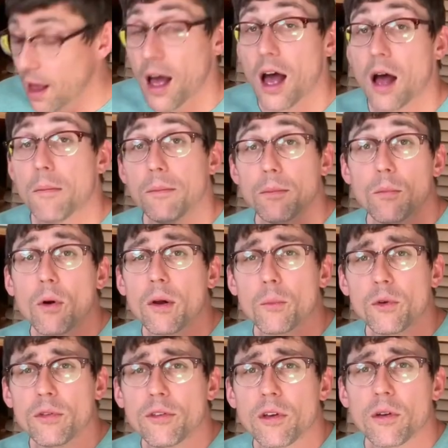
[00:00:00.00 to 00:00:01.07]
What
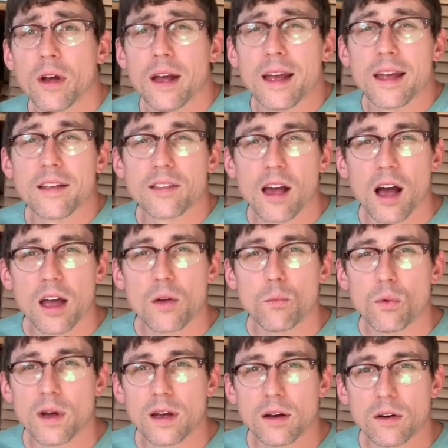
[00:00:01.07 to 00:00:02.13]
we'll do is
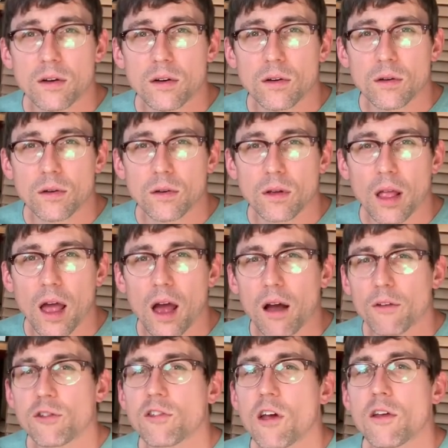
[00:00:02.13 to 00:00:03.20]
I'll
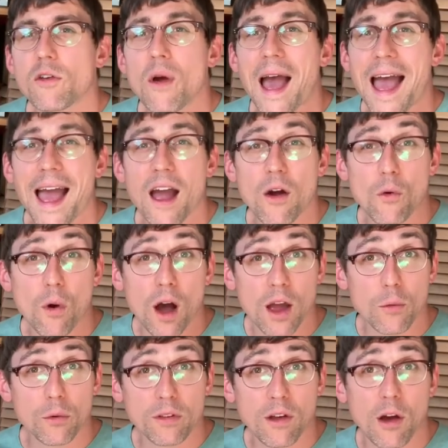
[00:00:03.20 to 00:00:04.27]
show you how I
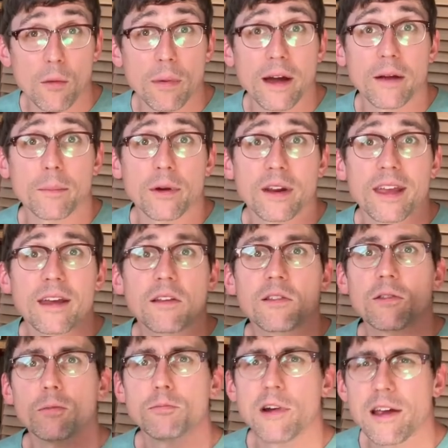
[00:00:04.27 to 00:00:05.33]
would go about putting
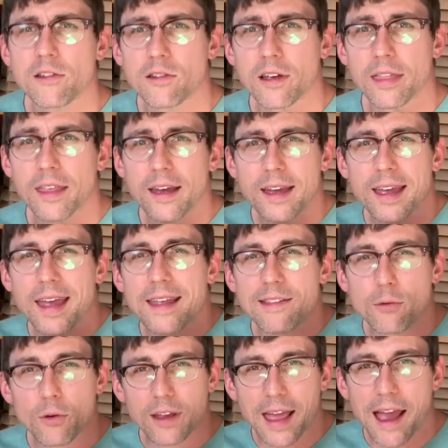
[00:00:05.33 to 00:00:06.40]
expression
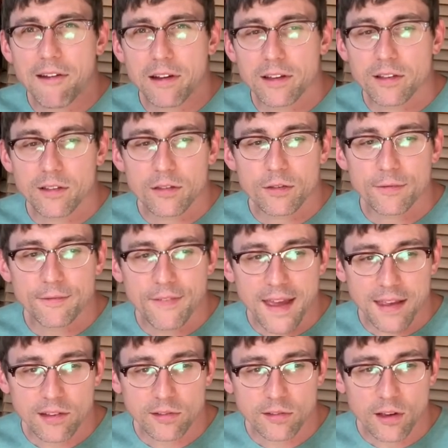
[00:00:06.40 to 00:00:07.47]
into a character's
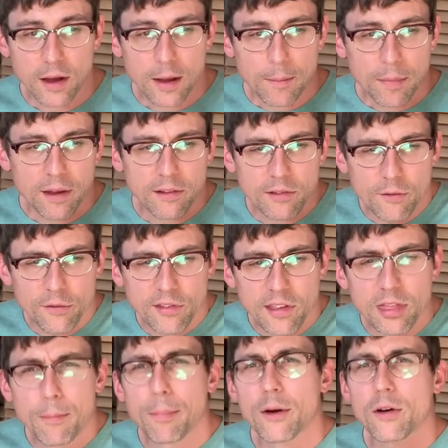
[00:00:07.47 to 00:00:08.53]
face, because obviously
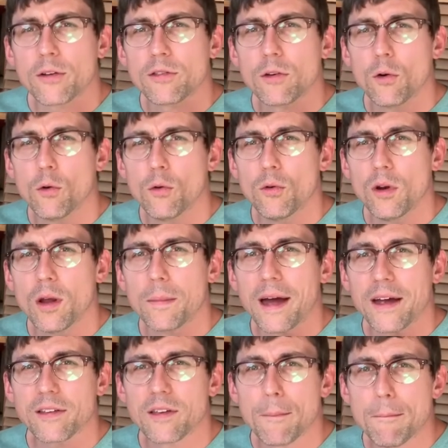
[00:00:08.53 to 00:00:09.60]
the books are all
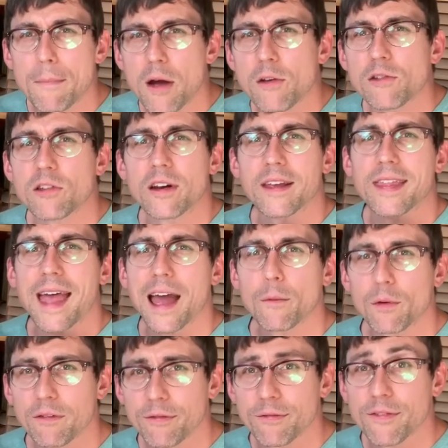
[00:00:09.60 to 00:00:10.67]
about emotion and how
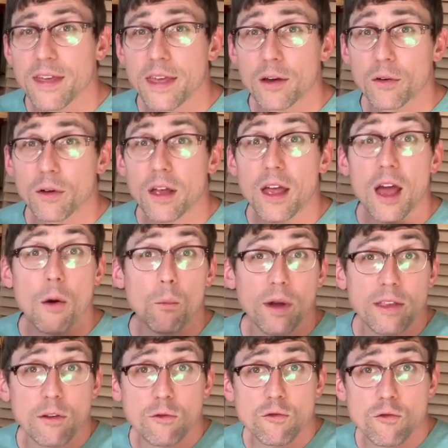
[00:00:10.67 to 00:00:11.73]
we feel. And when
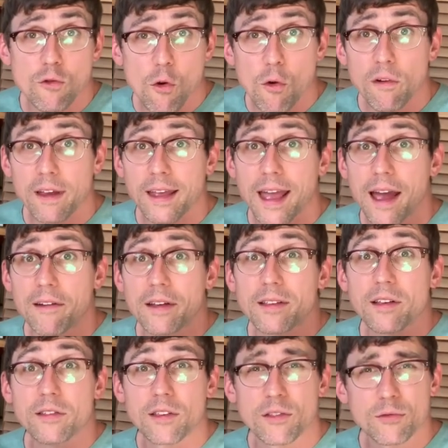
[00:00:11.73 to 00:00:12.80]
you're drawing
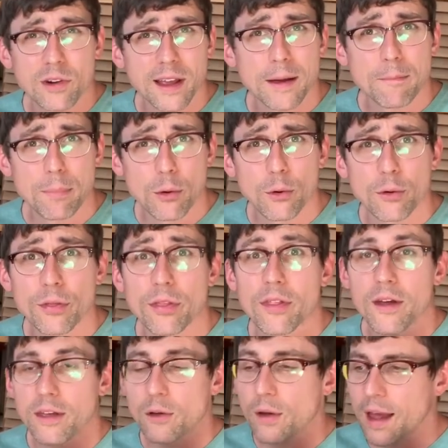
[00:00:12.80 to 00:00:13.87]
characters, it's really important
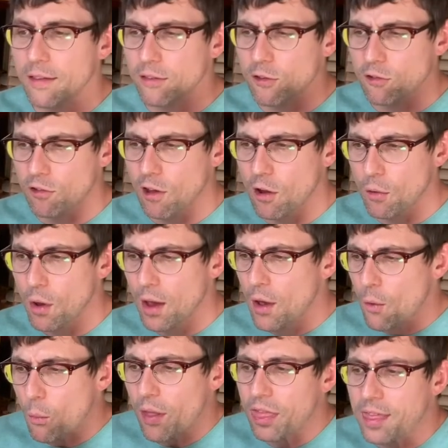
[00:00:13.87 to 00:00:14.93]
that you get to show
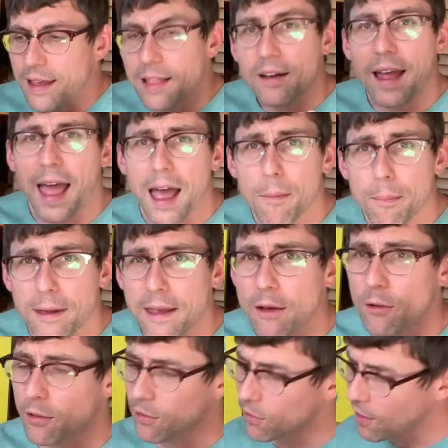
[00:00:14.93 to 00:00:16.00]
whether they look happy
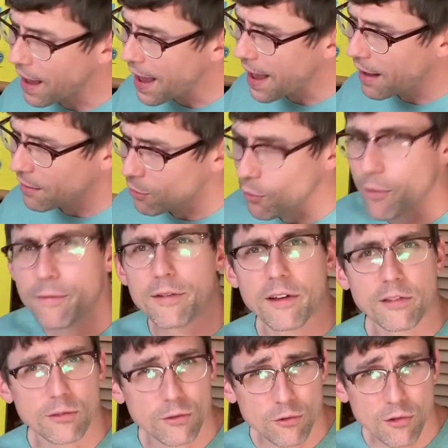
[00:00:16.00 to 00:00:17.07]
or sad or
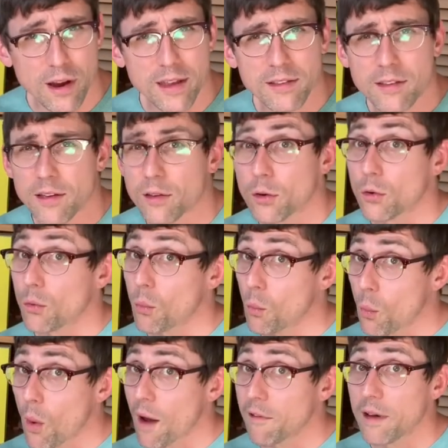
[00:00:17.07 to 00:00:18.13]
frustrated or
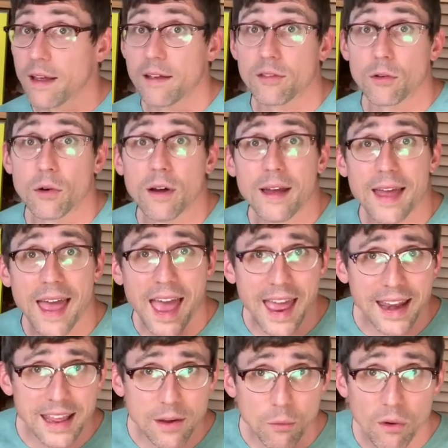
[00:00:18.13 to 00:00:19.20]
worried or
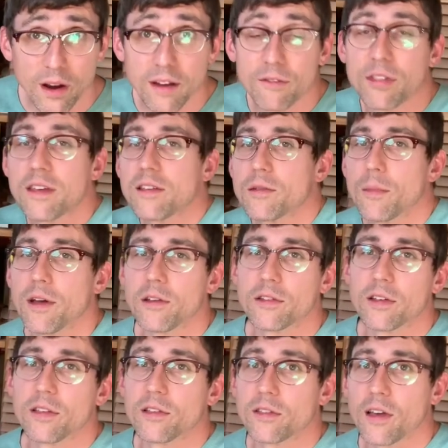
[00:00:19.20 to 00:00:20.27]
any one of these
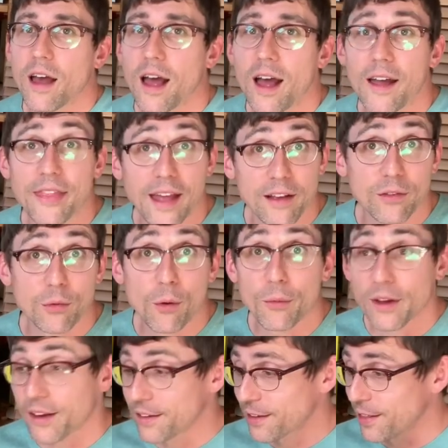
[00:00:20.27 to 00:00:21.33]
emotions. And that's what
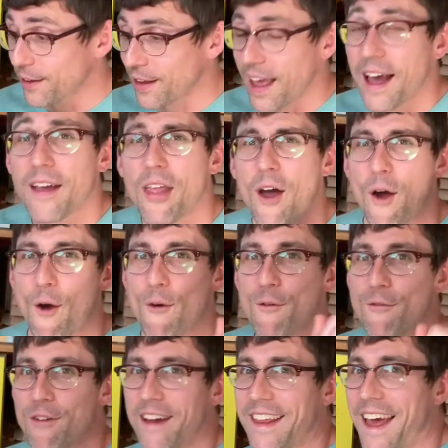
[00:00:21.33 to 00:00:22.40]
we're going to look at
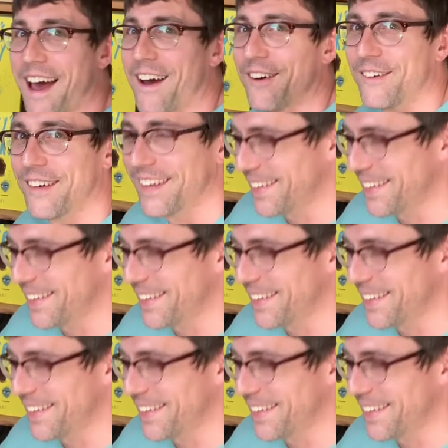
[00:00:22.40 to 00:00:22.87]
right now.